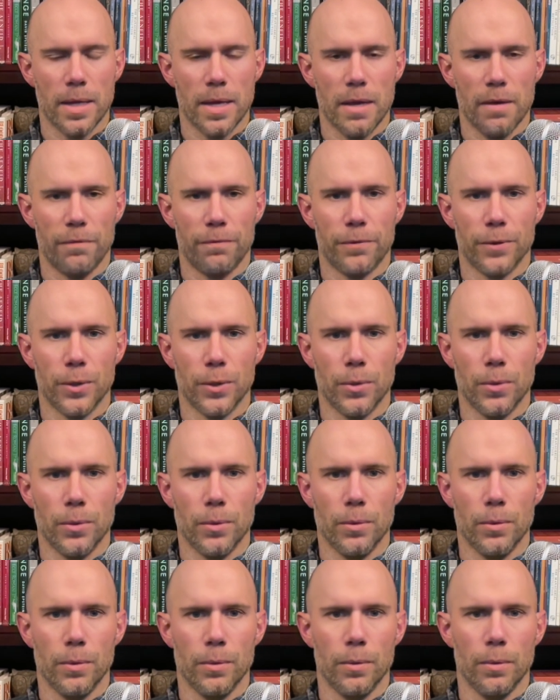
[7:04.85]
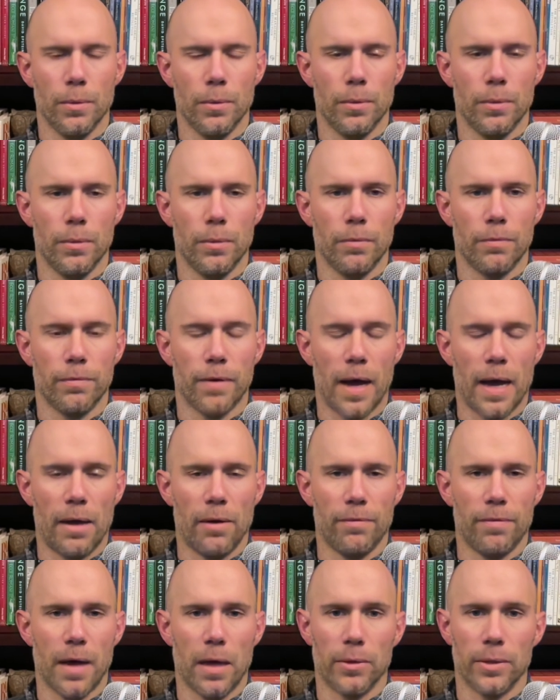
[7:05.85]
if you
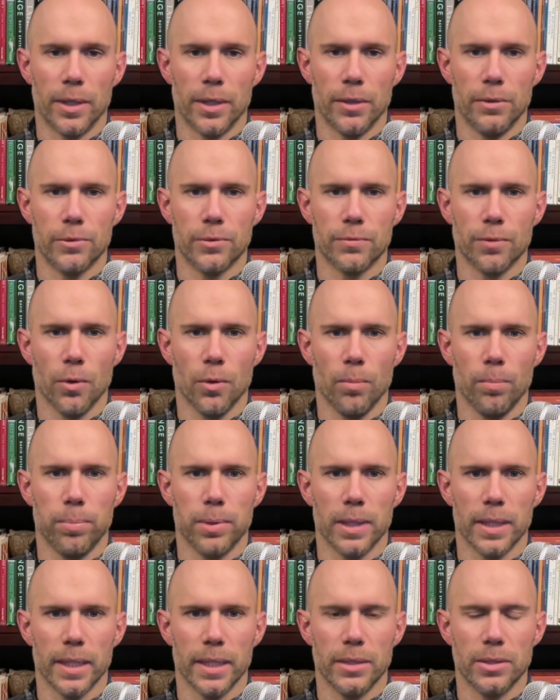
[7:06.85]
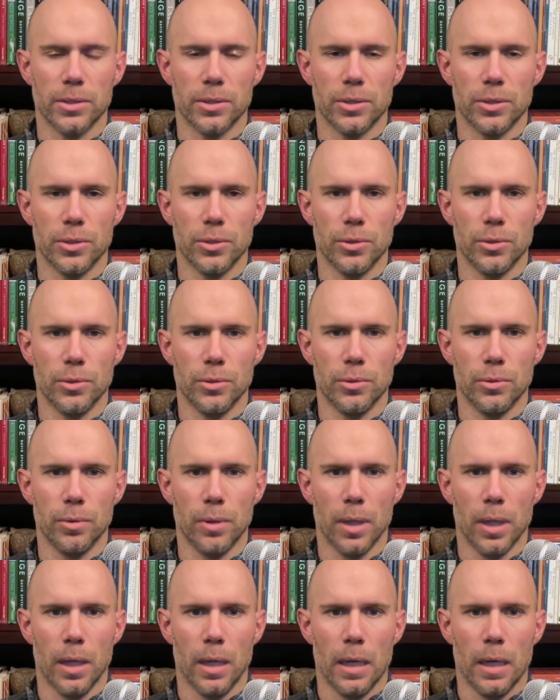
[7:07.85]
found it useful, please do